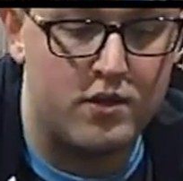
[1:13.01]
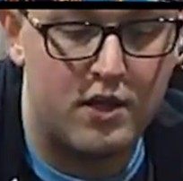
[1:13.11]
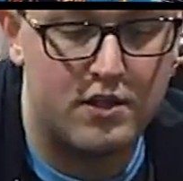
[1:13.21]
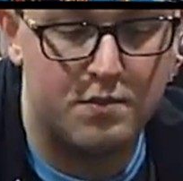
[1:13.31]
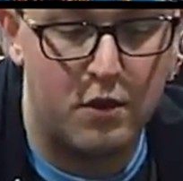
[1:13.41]

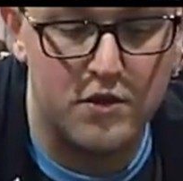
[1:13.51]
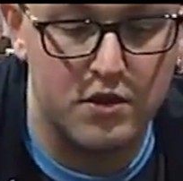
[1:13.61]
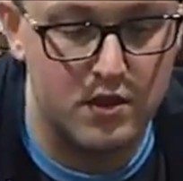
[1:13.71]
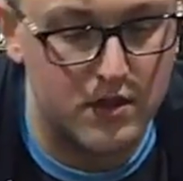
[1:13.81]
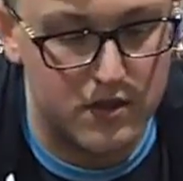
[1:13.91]
So that's
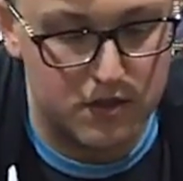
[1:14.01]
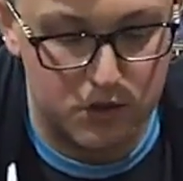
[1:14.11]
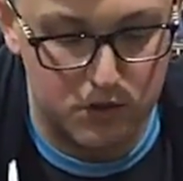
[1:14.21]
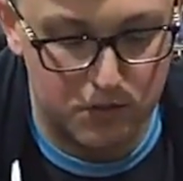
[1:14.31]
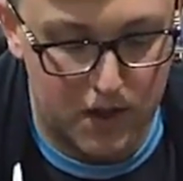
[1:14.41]
mostly the
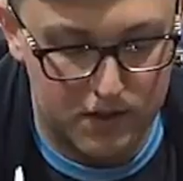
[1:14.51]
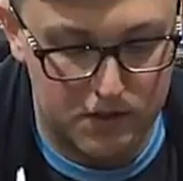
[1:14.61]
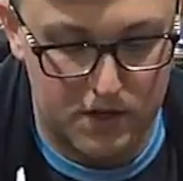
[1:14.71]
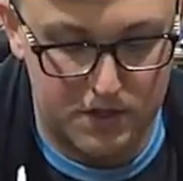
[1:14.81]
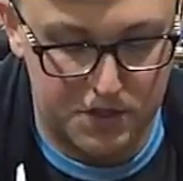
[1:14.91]
Zoo
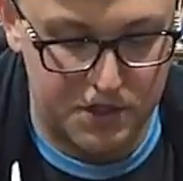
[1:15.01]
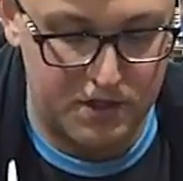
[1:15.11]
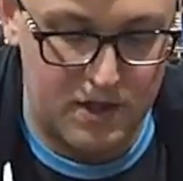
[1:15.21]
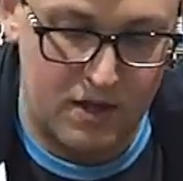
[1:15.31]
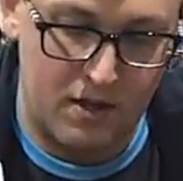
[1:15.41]
Monster
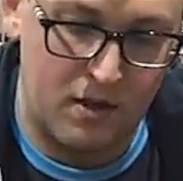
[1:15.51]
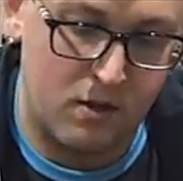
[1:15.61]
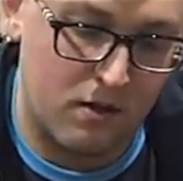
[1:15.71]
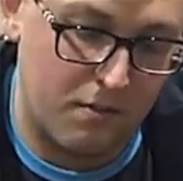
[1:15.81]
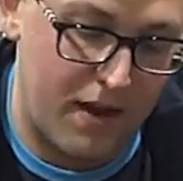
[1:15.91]
Engine.
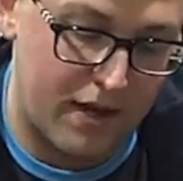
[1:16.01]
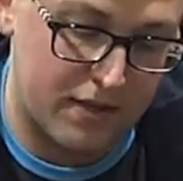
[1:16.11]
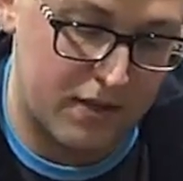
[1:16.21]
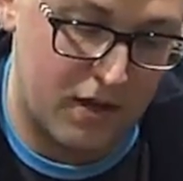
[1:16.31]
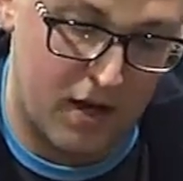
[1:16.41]
Then
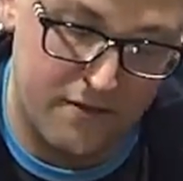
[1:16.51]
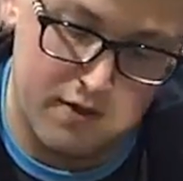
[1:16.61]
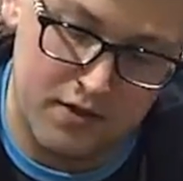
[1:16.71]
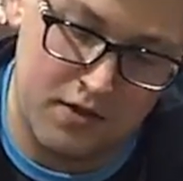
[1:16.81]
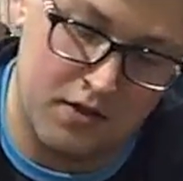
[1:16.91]
Maxi,
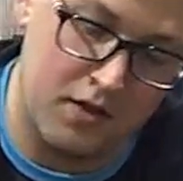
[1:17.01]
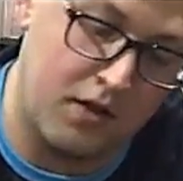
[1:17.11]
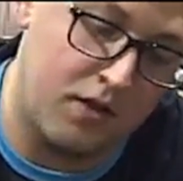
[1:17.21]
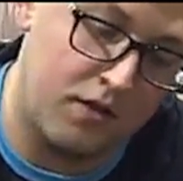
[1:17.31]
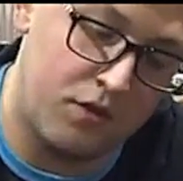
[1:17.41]

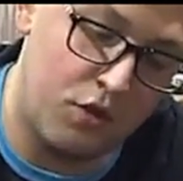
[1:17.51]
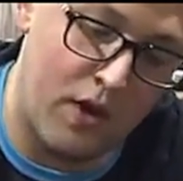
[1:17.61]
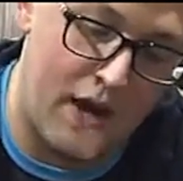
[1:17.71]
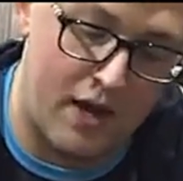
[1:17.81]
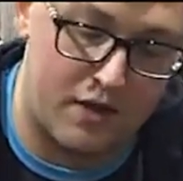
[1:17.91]
obviously, 2
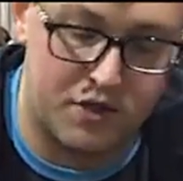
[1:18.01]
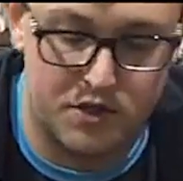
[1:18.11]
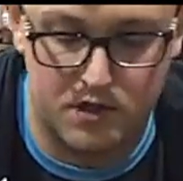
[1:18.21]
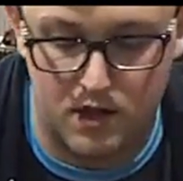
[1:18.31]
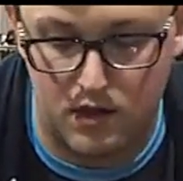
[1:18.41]

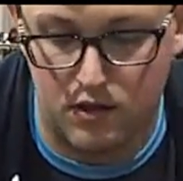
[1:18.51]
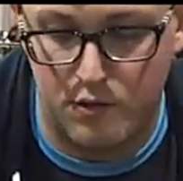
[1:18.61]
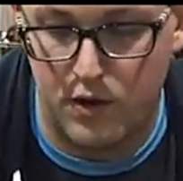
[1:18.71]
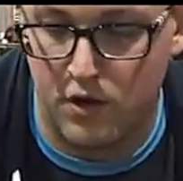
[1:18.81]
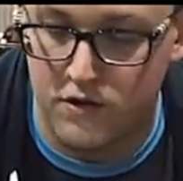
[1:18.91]
Ash, then
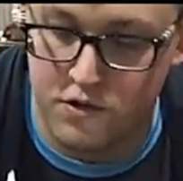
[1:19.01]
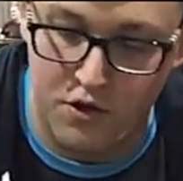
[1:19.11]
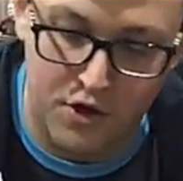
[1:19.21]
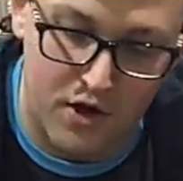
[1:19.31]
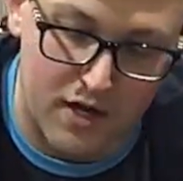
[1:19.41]
3 Ghost
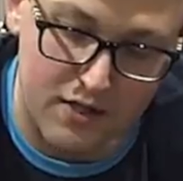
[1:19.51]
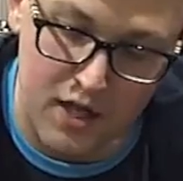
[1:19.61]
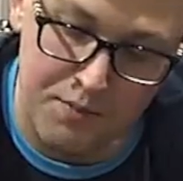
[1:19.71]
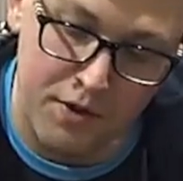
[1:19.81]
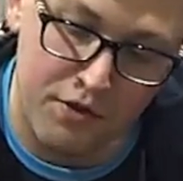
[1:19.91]
Ogre. I
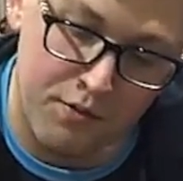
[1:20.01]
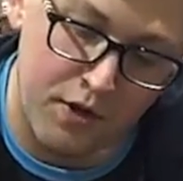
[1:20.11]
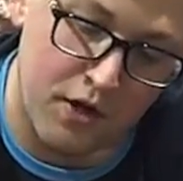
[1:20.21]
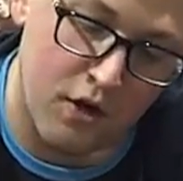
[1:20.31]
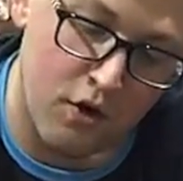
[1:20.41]
decided to play
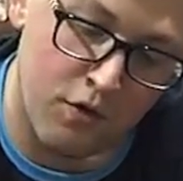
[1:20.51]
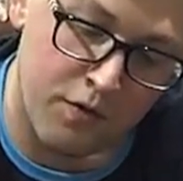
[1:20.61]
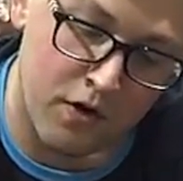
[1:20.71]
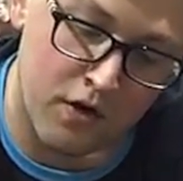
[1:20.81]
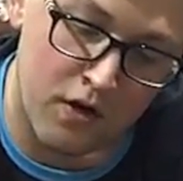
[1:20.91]
3
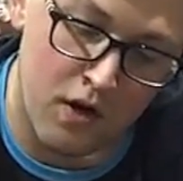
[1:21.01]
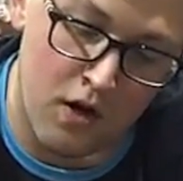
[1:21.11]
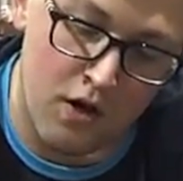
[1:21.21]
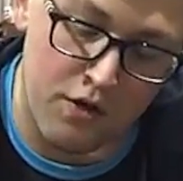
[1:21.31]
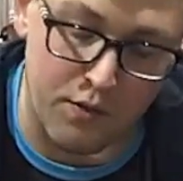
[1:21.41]
over
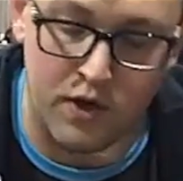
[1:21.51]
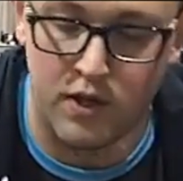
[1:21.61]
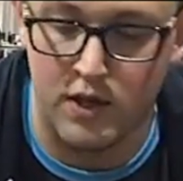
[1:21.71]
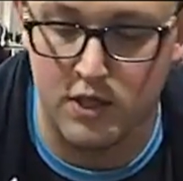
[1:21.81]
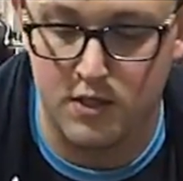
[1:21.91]
3
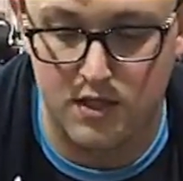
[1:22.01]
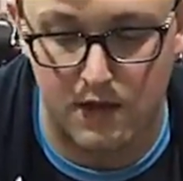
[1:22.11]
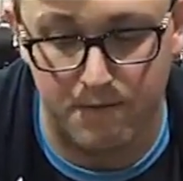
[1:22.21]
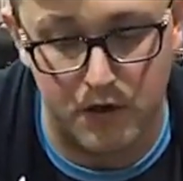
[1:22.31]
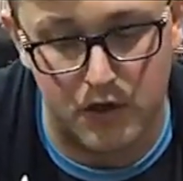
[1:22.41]
of these because
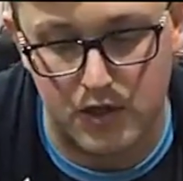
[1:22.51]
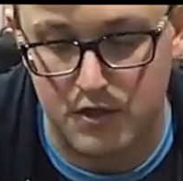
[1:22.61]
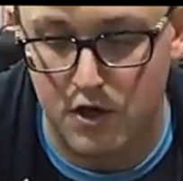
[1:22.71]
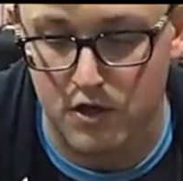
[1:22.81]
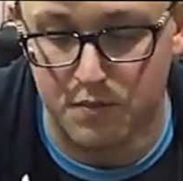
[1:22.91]
I feel like
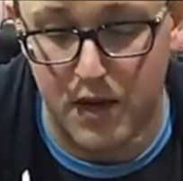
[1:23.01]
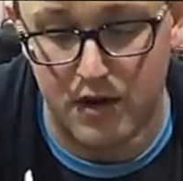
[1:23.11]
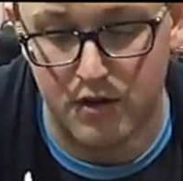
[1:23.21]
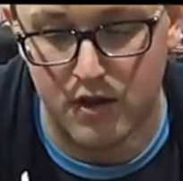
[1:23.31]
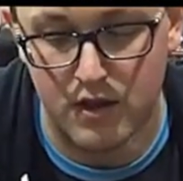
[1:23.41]
this card's
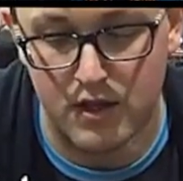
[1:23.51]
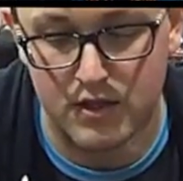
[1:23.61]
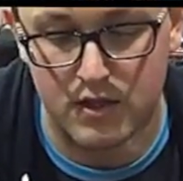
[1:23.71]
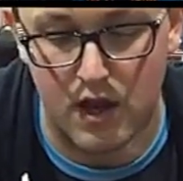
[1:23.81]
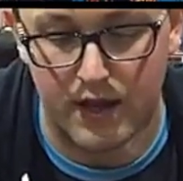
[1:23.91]
better than
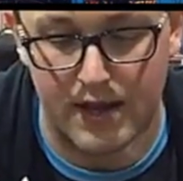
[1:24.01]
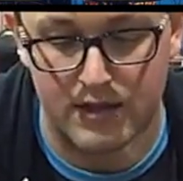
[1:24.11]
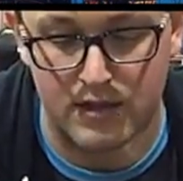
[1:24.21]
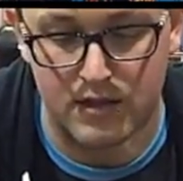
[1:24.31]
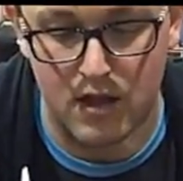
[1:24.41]
this
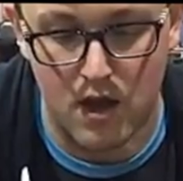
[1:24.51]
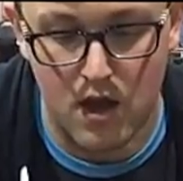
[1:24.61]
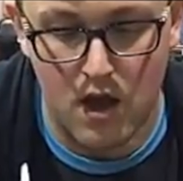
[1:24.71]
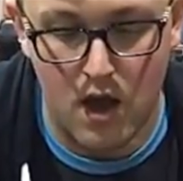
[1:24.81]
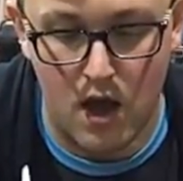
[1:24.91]
against
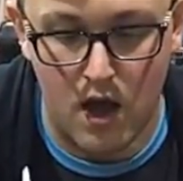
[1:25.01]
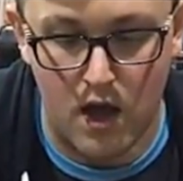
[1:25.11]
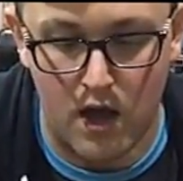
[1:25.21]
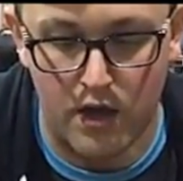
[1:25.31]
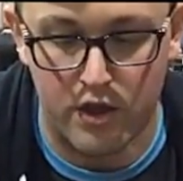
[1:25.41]

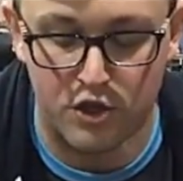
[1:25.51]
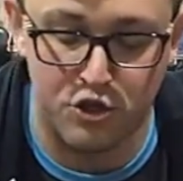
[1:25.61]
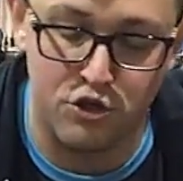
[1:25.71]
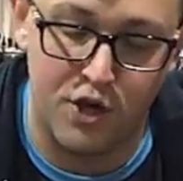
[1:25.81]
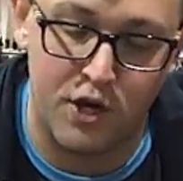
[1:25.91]
the
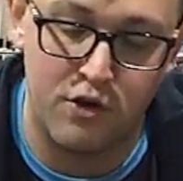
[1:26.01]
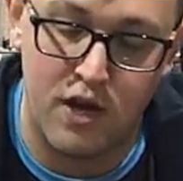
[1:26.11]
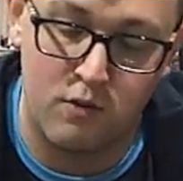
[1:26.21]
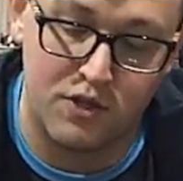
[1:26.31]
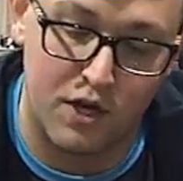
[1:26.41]
True Draco
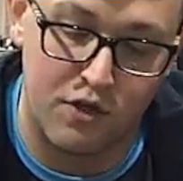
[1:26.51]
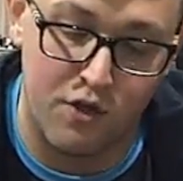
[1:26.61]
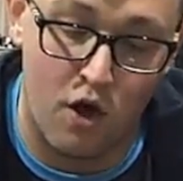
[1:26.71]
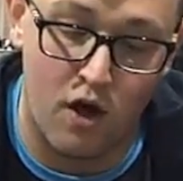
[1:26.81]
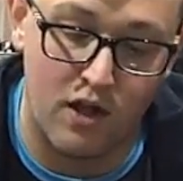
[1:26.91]
deck, which I
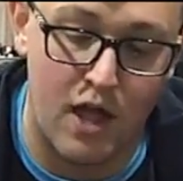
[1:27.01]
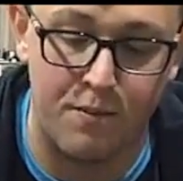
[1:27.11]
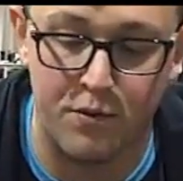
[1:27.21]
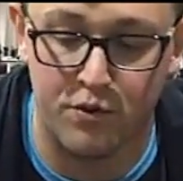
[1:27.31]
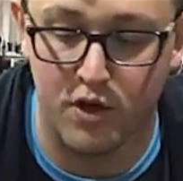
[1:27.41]
thought a lot
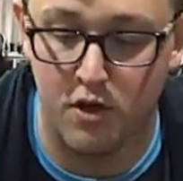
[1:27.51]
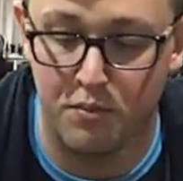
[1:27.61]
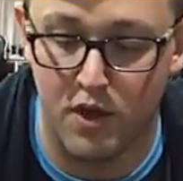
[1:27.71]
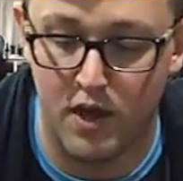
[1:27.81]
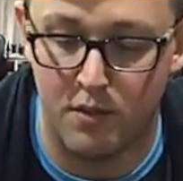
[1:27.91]
of people were going
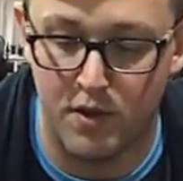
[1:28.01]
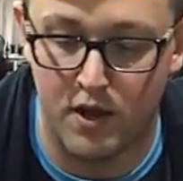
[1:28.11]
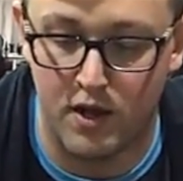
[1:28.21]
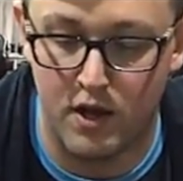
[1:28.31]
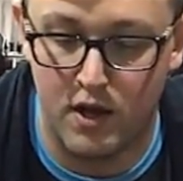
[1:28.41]
to play, but